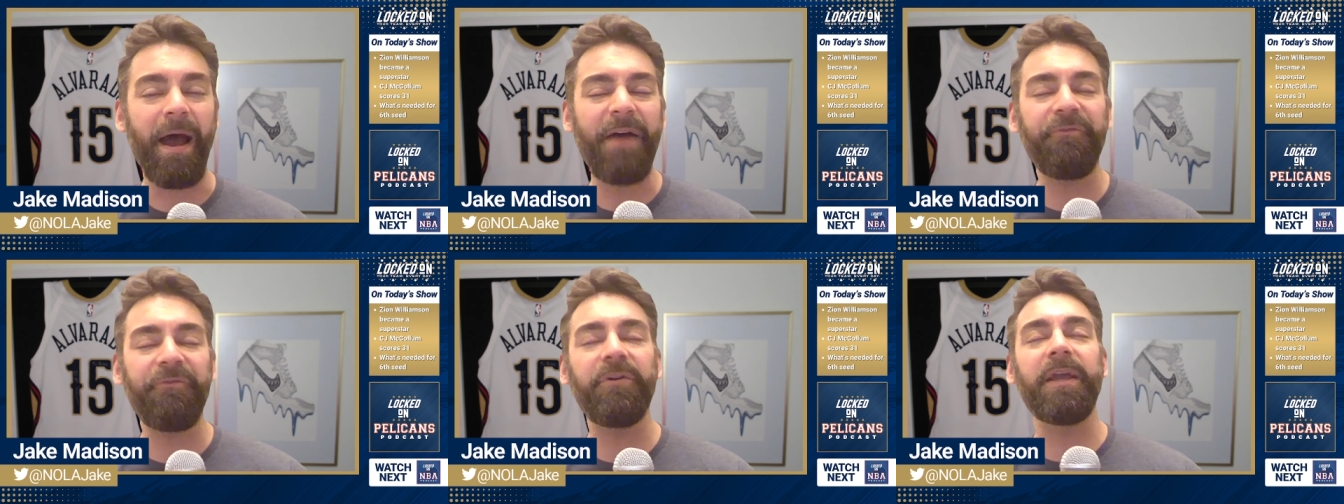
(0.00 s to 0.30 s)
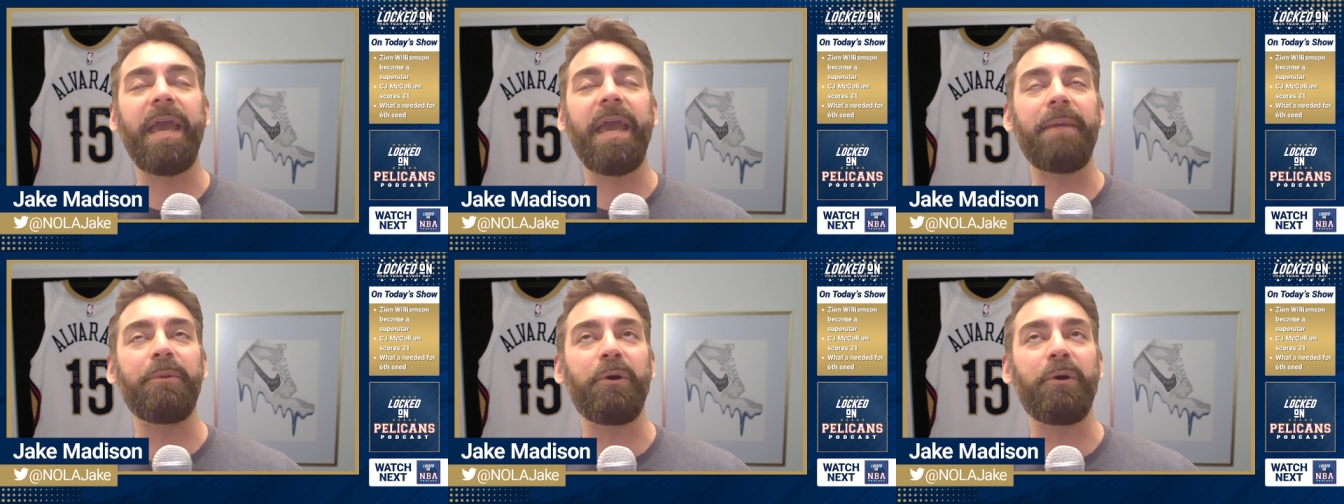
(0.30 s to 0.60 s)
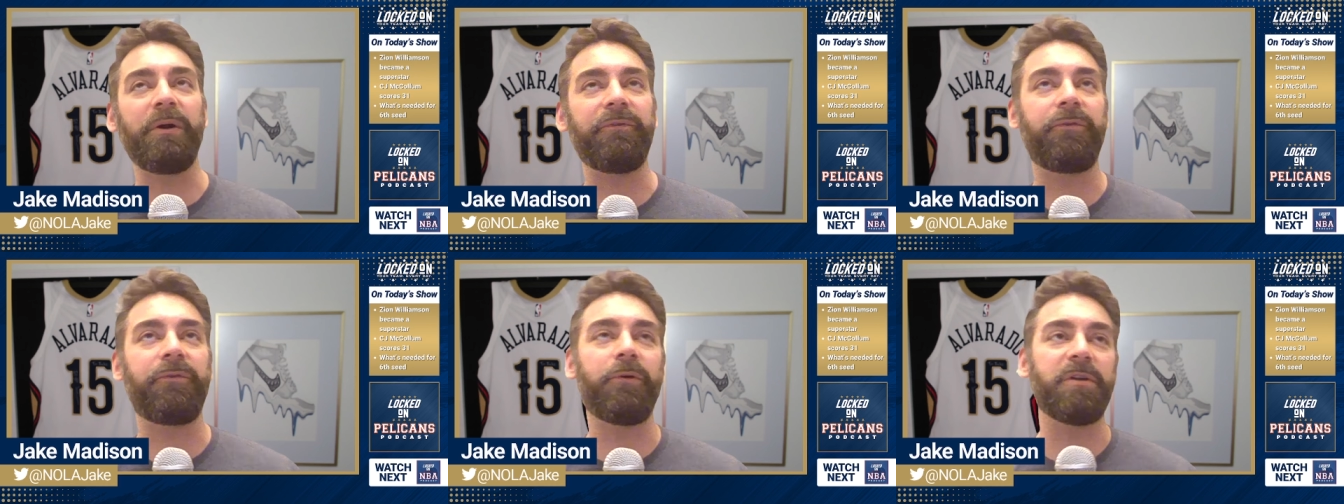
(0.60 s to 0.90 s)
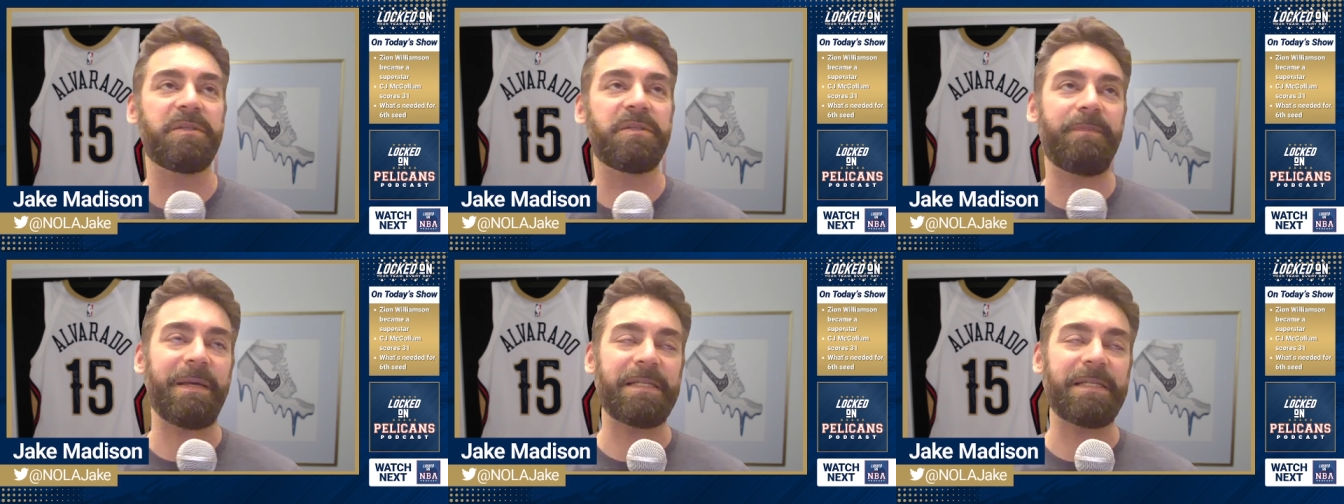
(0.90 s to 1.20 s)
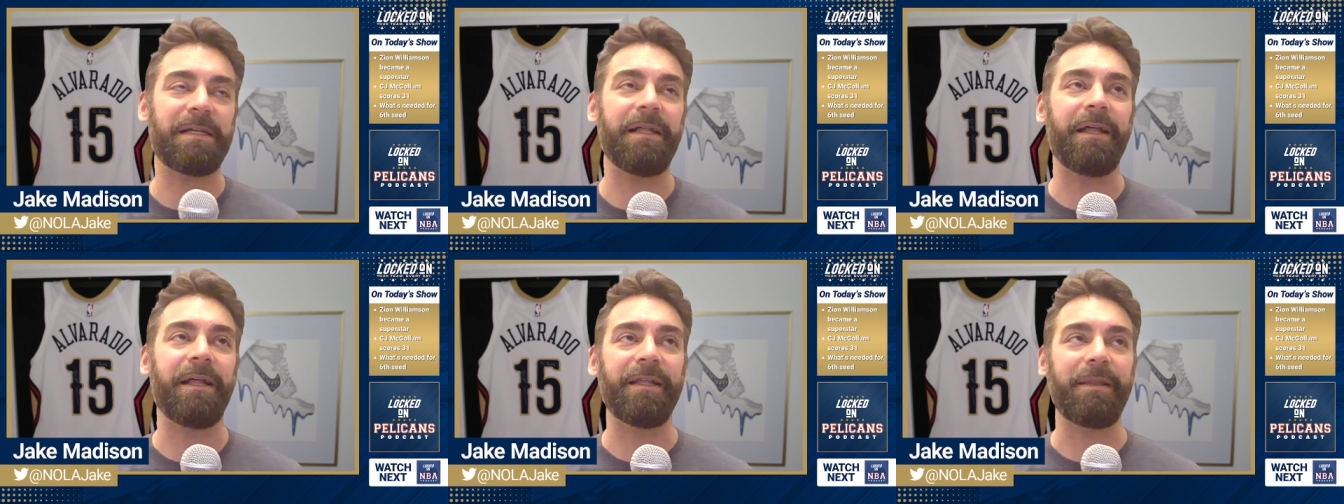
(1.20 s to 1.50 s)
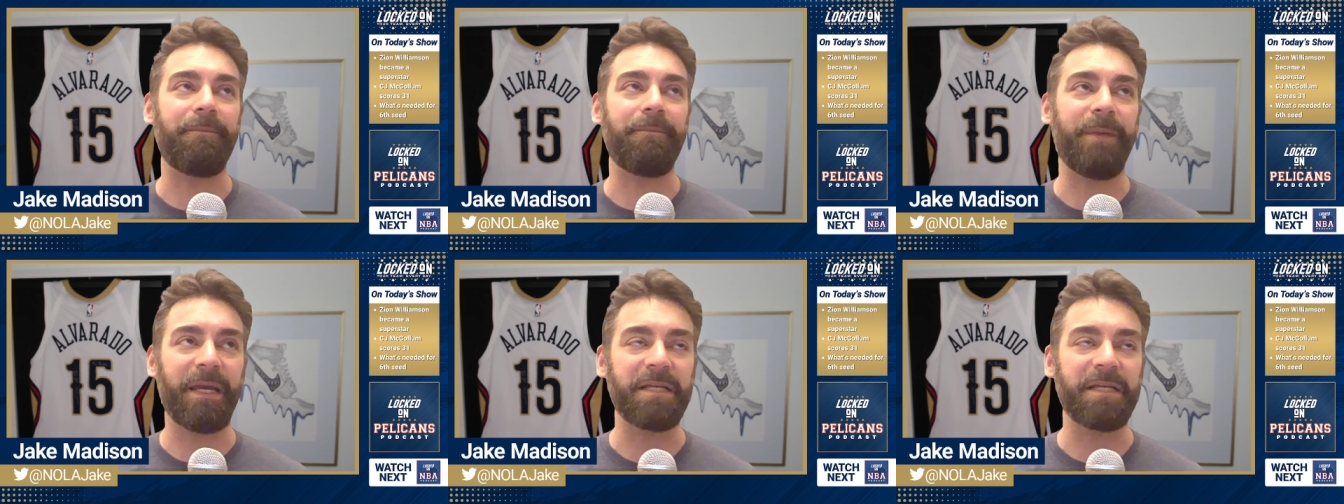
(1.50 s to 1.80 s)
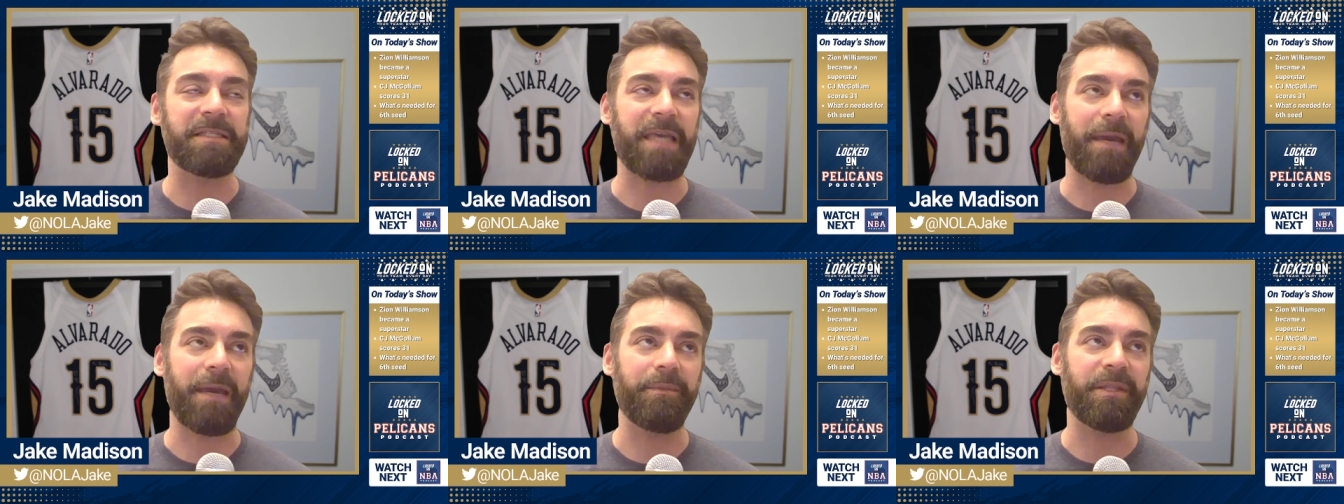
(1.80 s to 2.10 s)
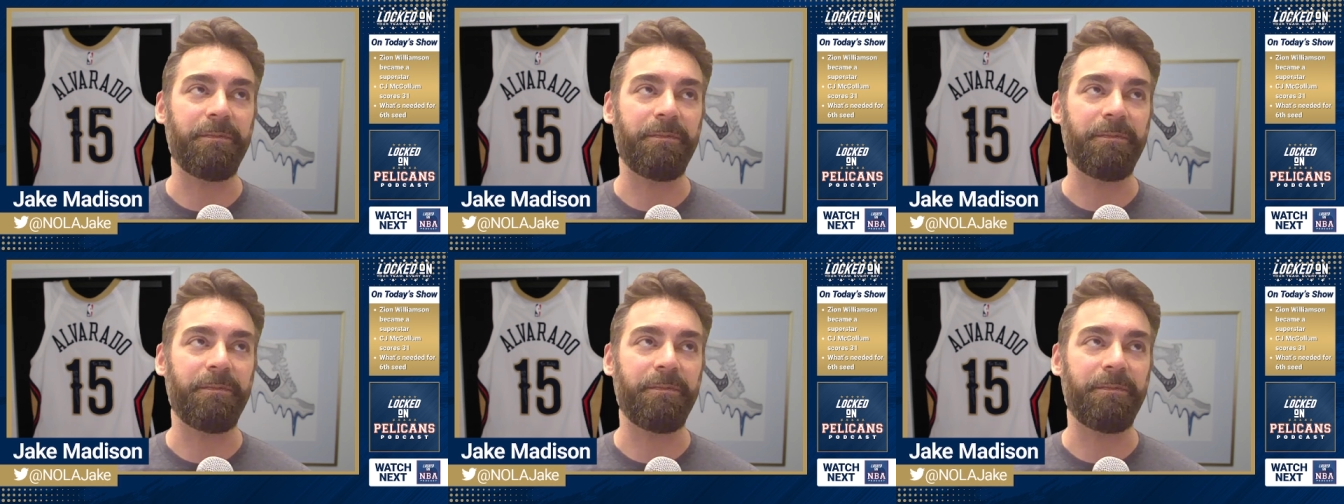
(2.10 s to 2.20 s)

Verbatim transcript: every game going forward is basically like the biggest game of